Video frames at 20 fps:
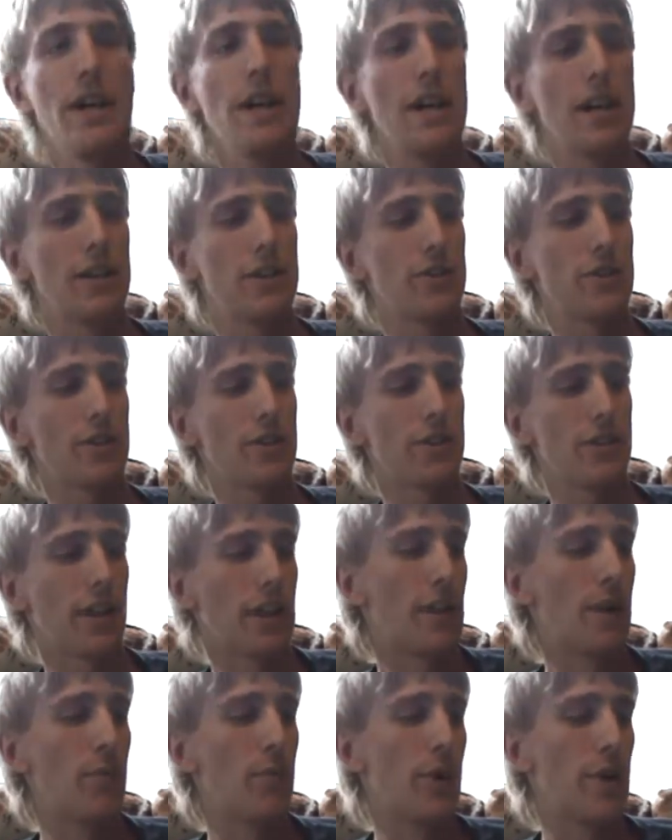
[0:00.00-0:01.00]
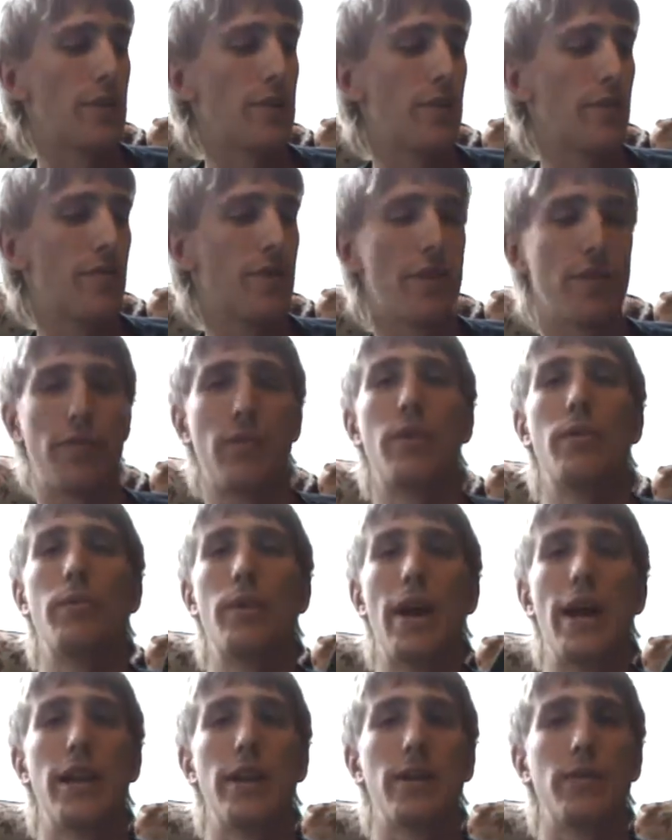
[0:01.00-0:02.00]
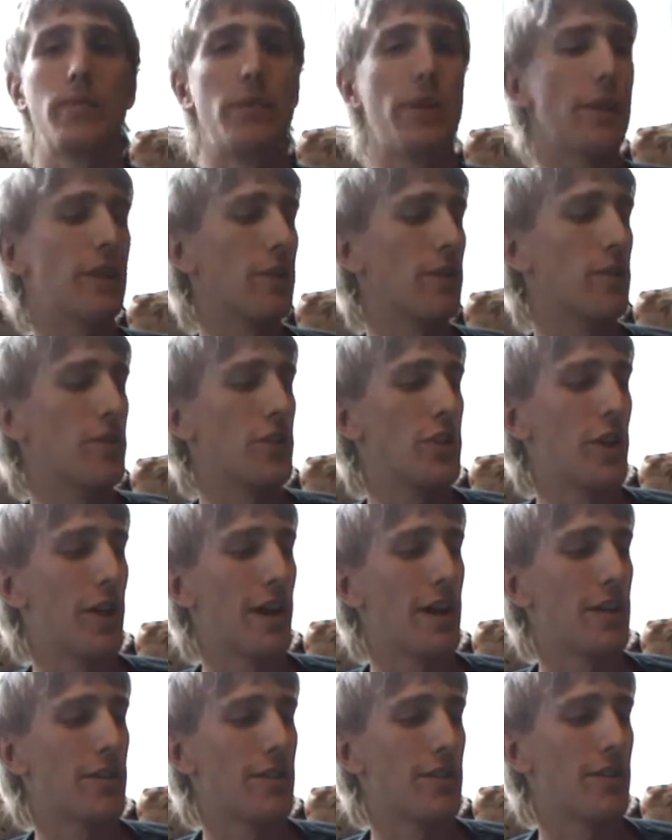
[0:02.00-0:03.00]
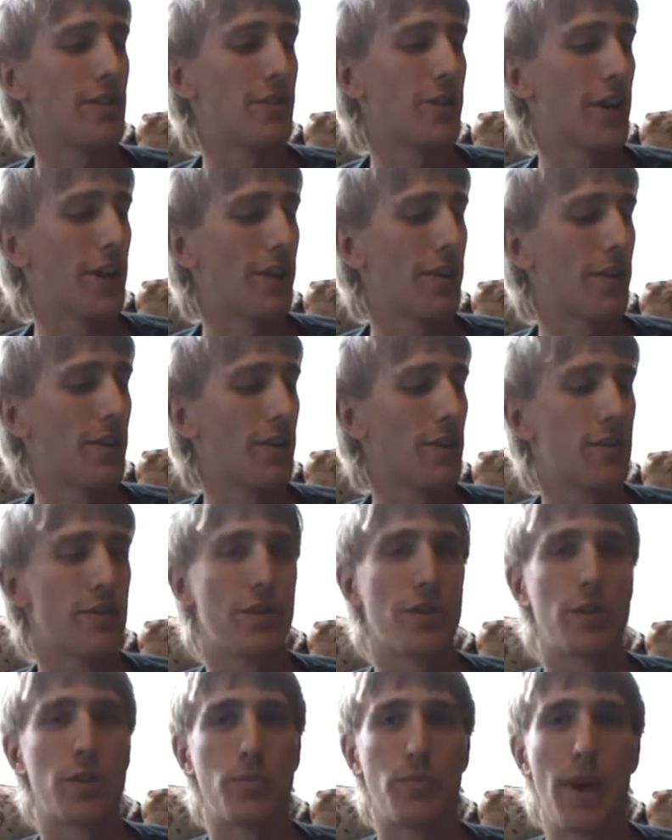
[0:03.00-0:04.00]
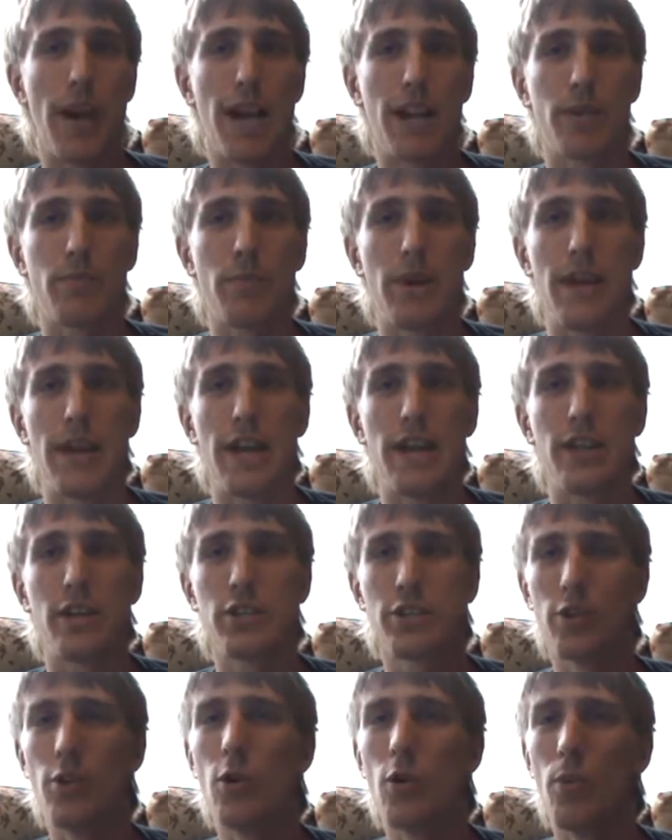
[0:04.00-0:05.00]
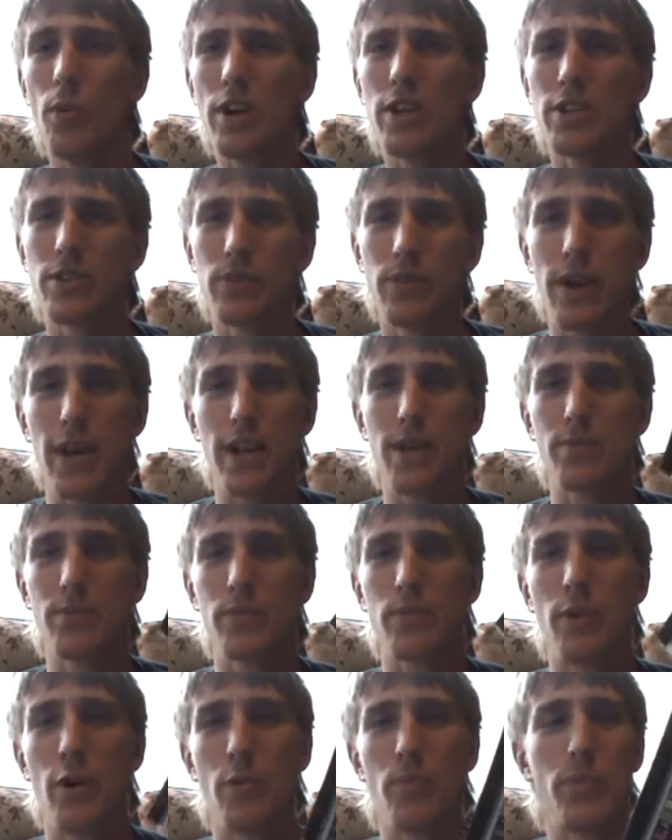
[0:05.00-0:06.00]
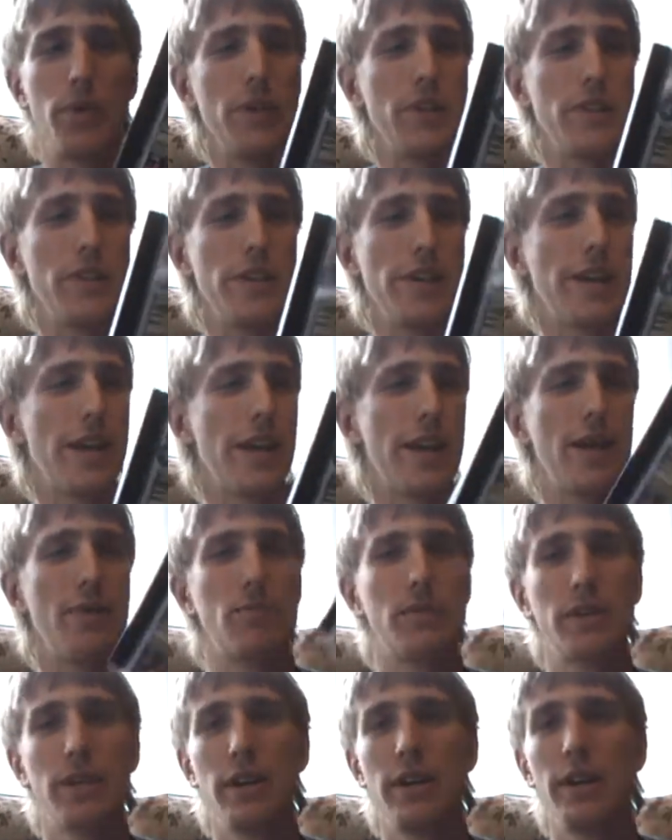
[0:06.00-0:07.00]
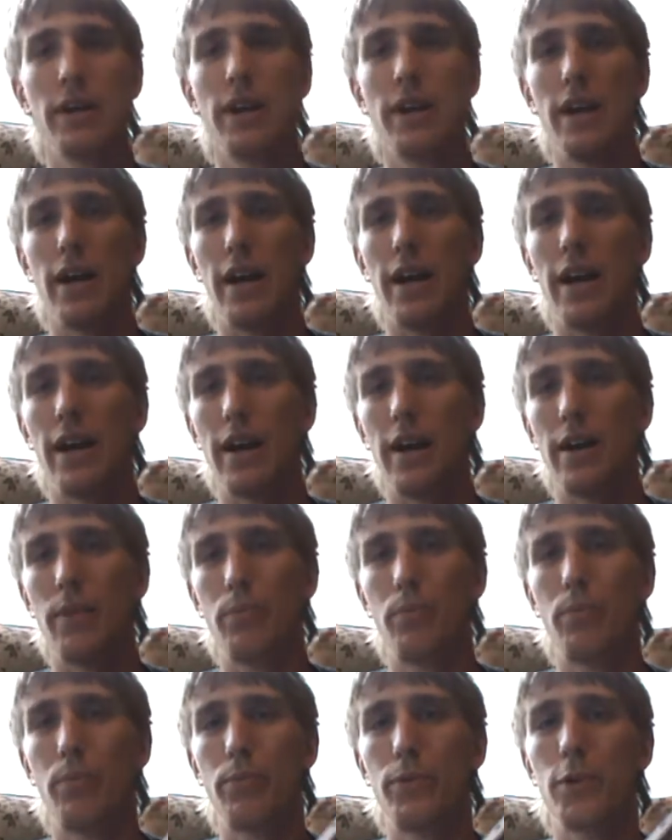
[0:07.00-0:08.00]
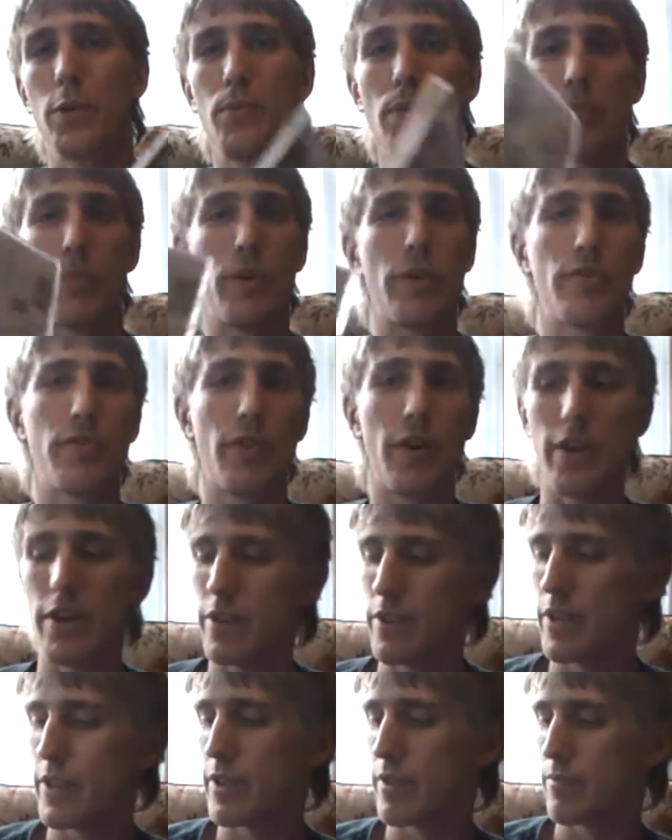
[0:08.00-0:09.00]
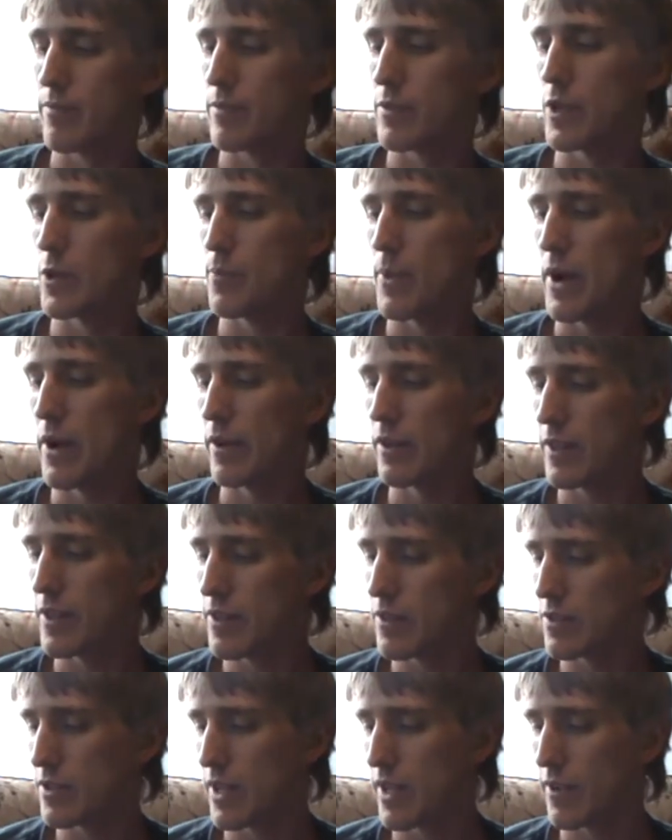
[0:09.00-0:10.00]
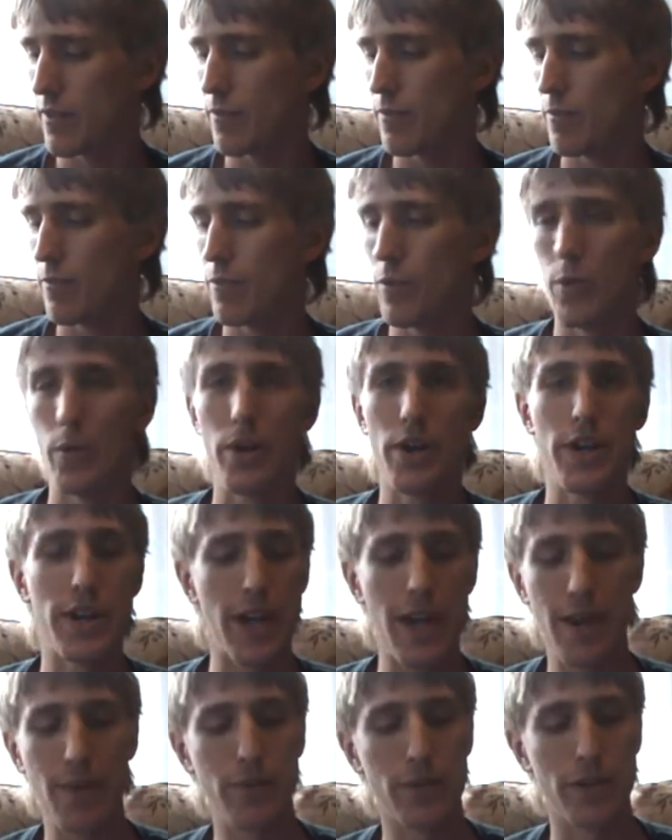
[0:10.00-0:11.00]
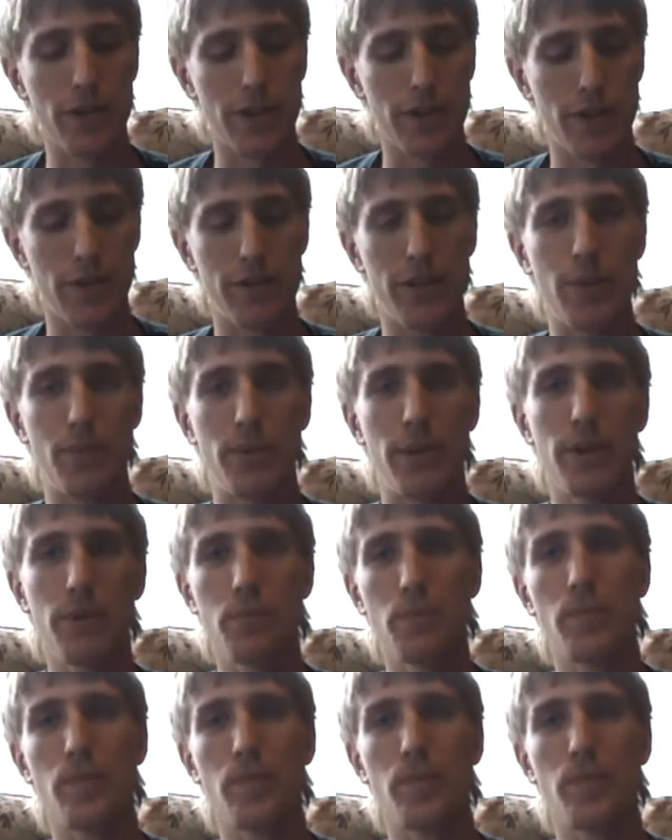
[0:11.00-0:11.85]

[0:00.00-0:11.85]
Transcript: It's just like a bunch of different random, like there's chess and checkers, and there's Pac-Man, just a whole bunch of random small PC games. Should be pretty fun. Apparently there's like 40 games on it or something.